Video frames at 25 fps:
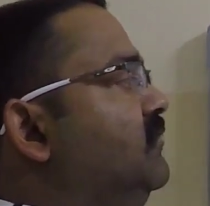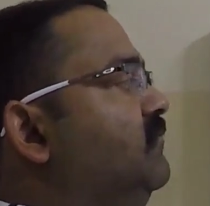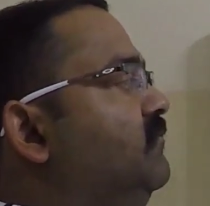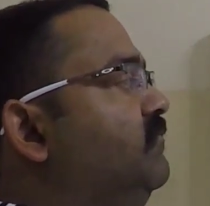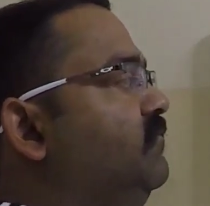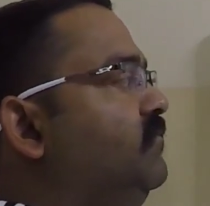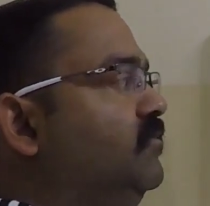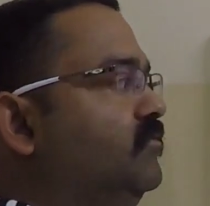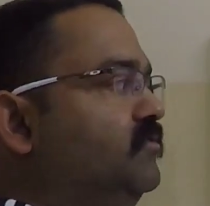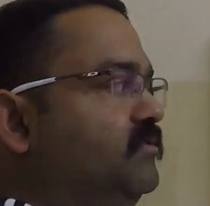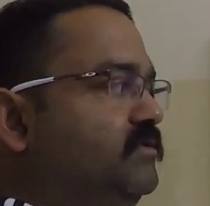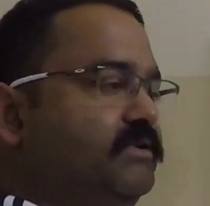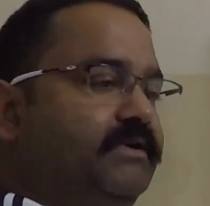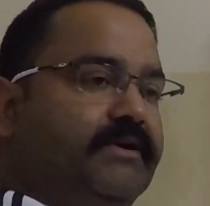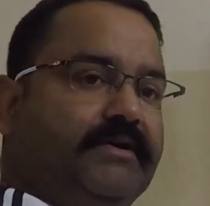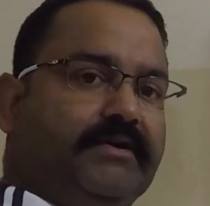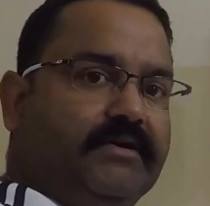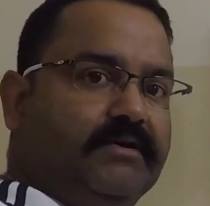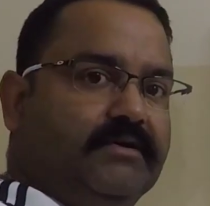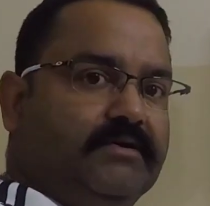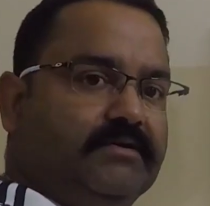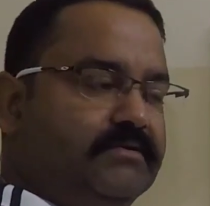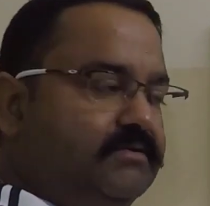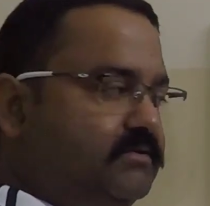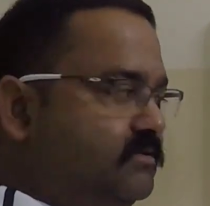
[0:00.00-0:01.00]
4
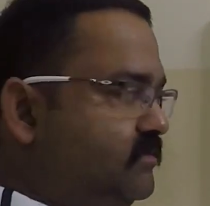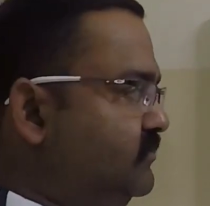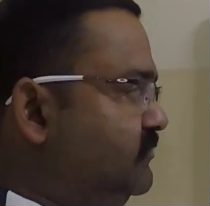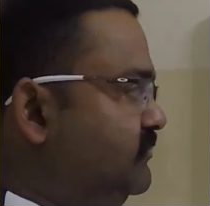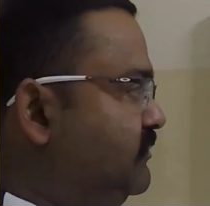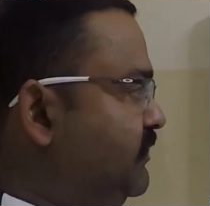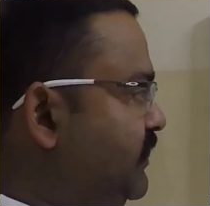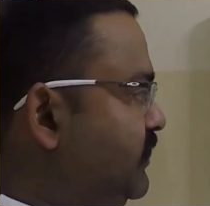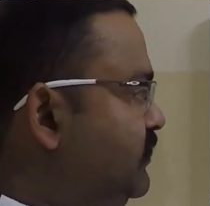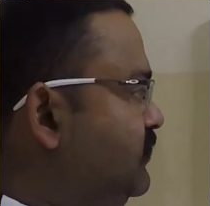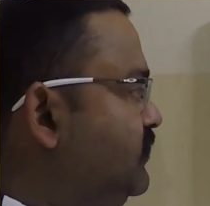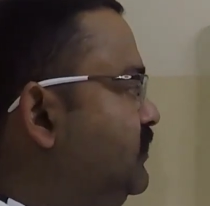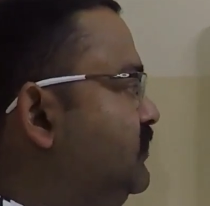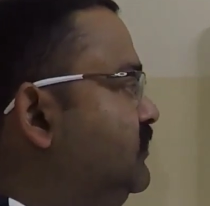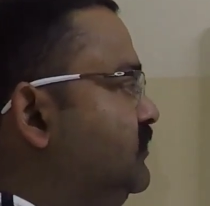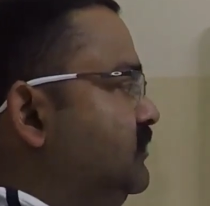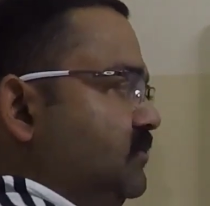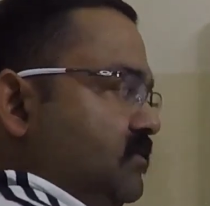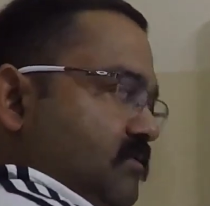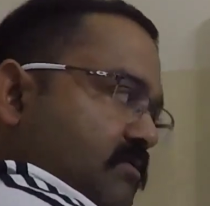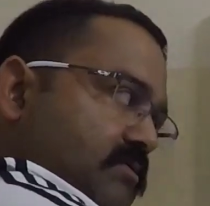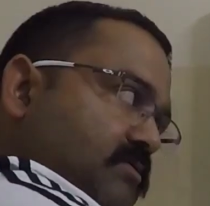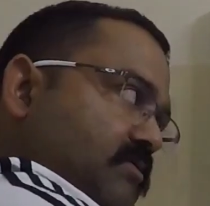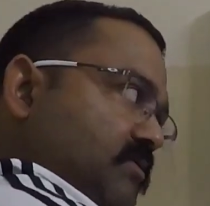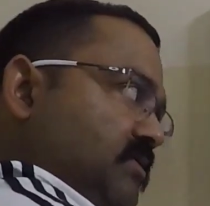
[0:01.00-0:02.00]
seconds, right?
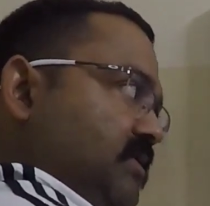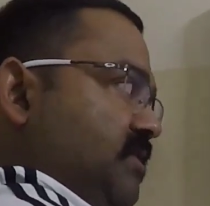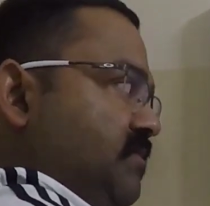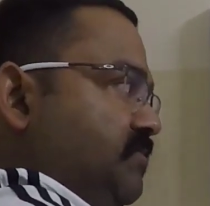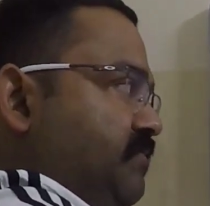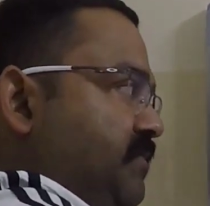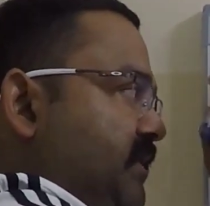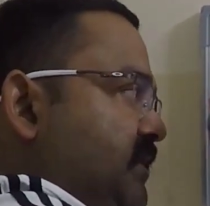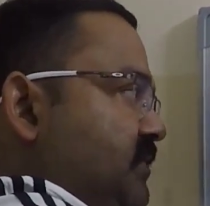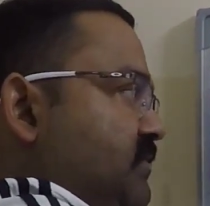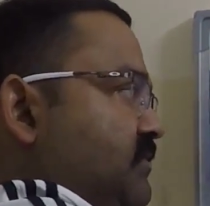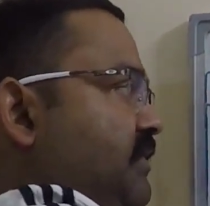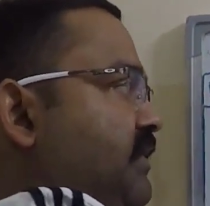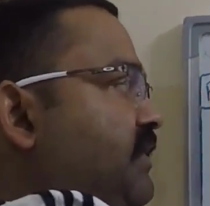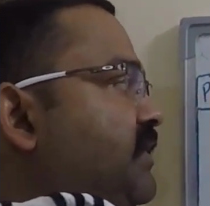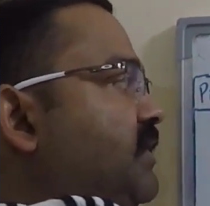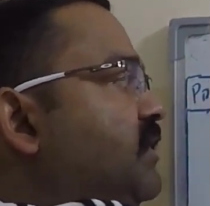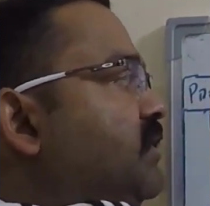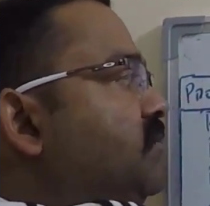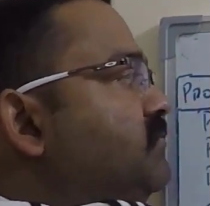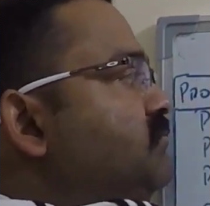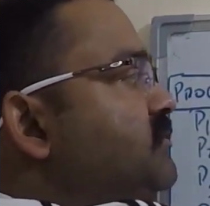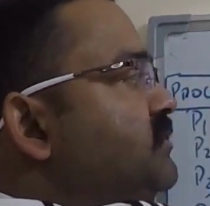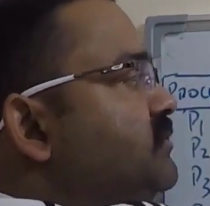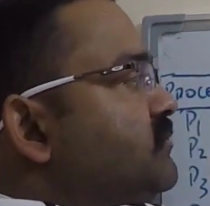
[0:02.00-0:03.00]
So then P3
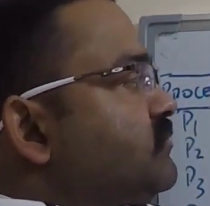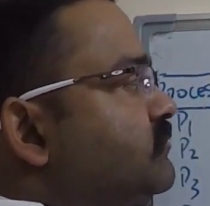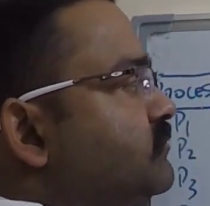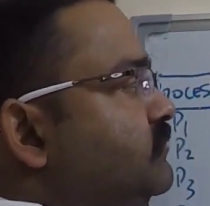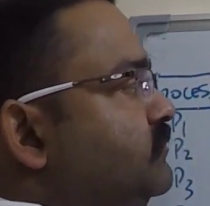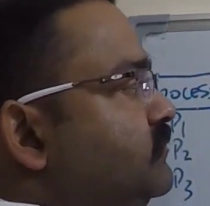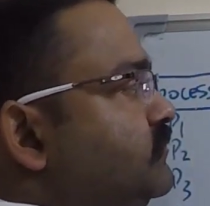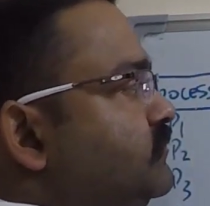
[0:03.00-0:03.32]
comes.